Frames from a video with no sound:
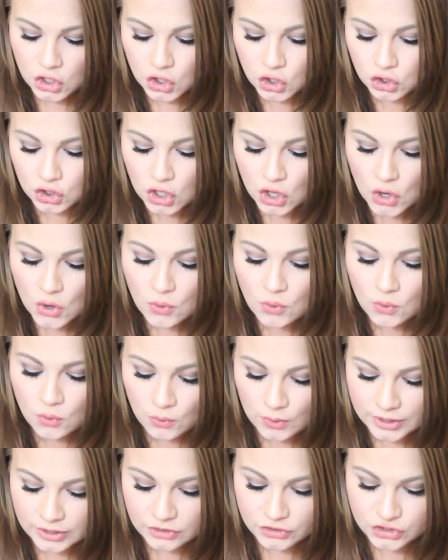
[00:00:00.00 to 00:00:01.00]
Glow
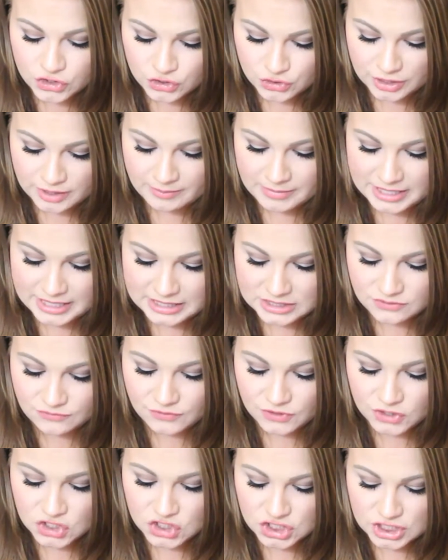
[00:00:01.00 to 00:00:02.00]
Oil Treatment
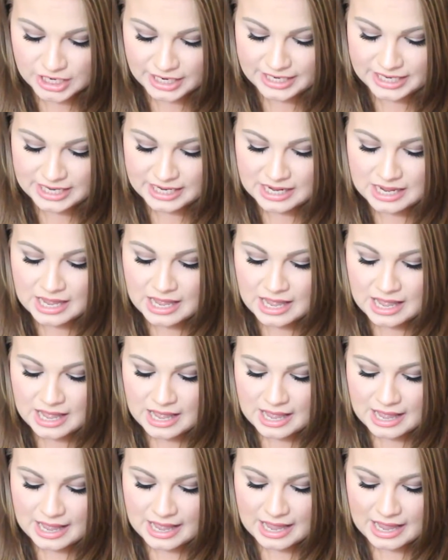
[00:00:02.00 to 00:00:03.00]
for shiny,
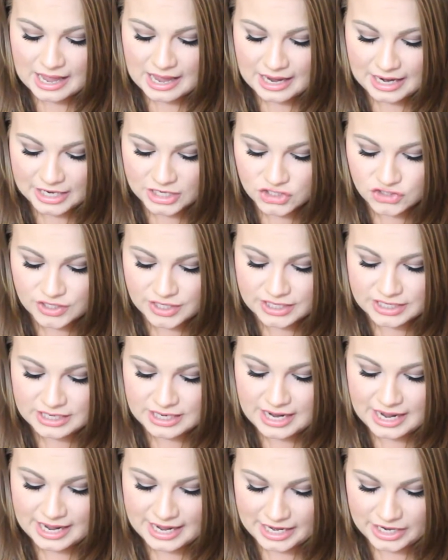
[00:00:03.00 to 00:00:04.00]
hydrated
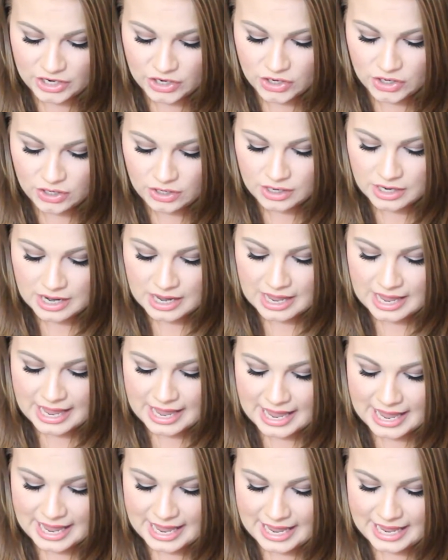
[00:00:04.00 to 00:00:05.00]
hair.
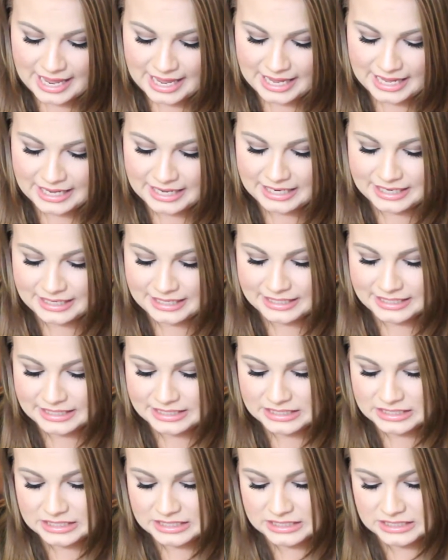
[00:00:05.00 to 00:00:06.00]

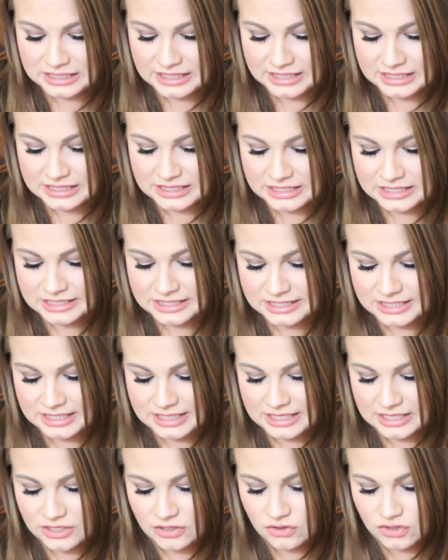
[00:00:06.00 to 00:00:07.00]
And let's
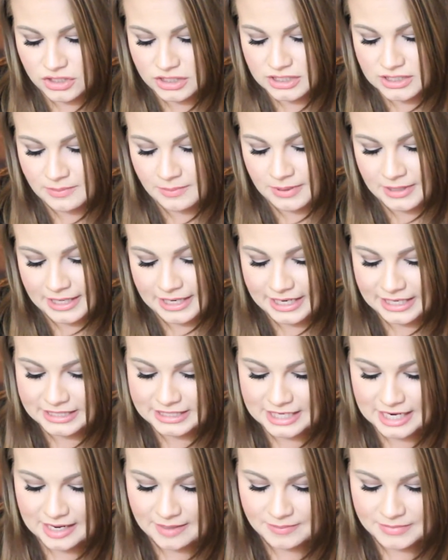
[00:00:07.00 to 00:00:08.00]
see, you just apply a
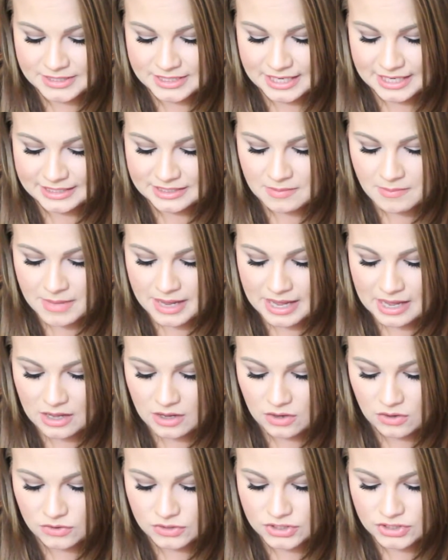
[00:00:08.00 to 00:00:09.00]
dime size
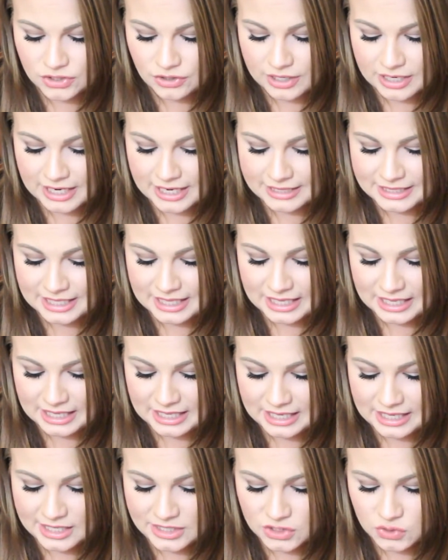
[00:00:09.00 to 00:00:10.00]
amount, starting at the
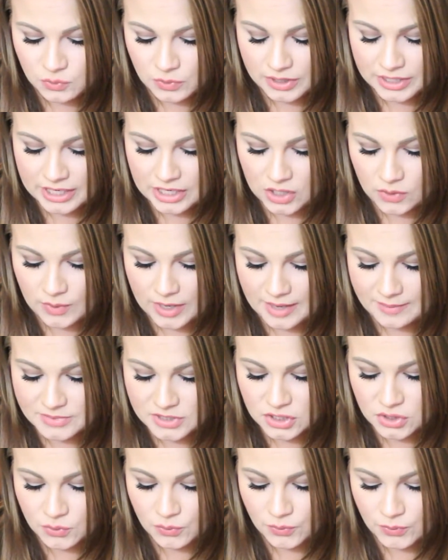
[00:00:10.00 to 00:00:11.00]
ends, working your way up
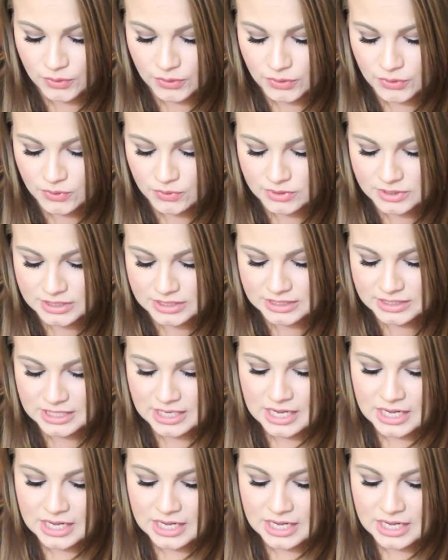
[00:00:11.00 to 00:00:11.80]
to the roots.